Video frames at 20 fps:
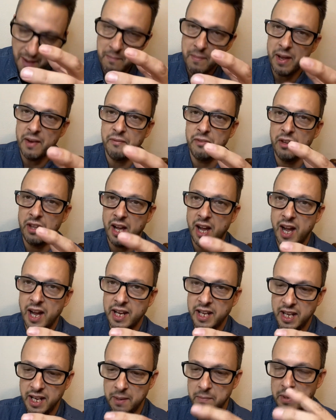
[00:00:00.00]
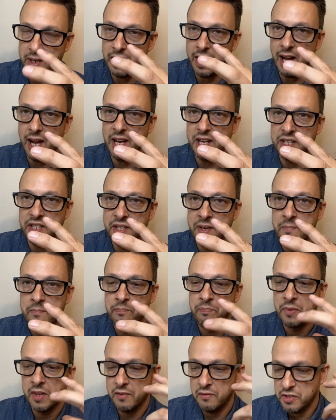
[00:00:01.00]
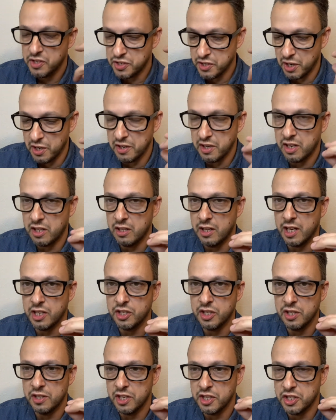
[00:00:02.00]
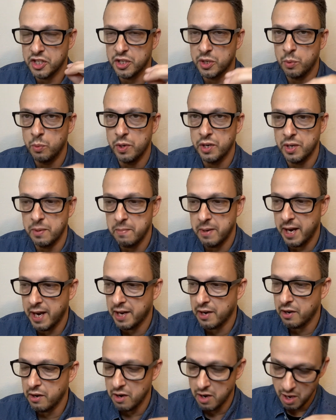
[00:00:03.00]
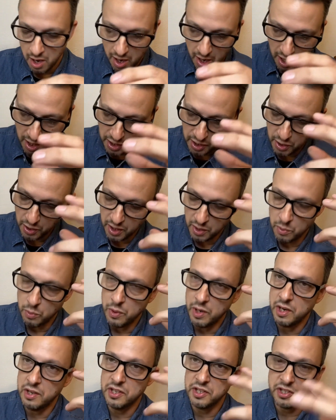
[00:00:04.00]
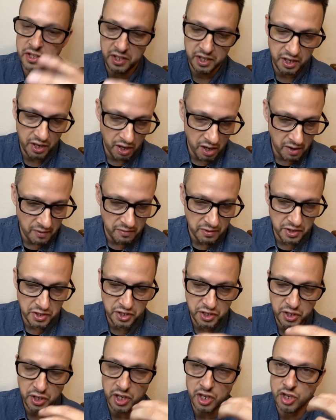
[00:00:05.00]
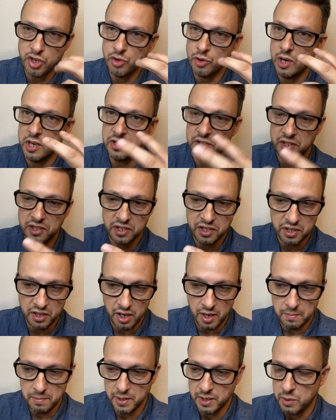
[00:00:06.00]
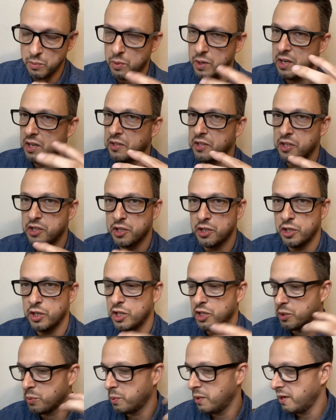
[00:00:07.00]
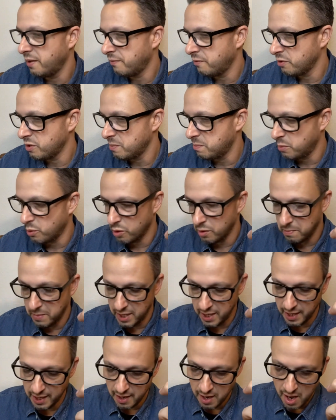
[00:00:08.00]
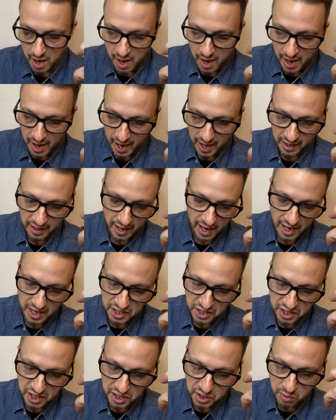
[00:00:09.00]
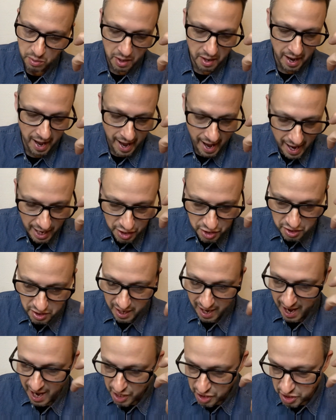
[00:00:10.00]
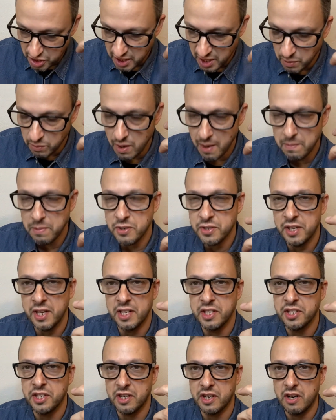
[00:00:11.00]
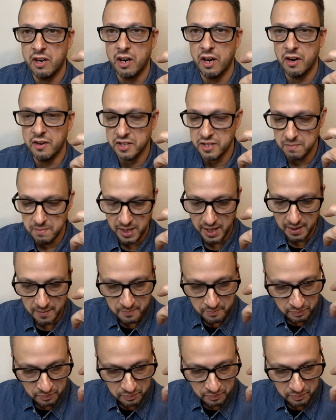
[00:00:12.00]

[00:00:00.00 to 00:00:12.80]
meant for the high heat. But guys, starting a collection, this is a winter banger. You can wear this to the office. You can dress this up. You can wear it to church. Wear it for the board meeting. And guys, this one actually represents the car to me.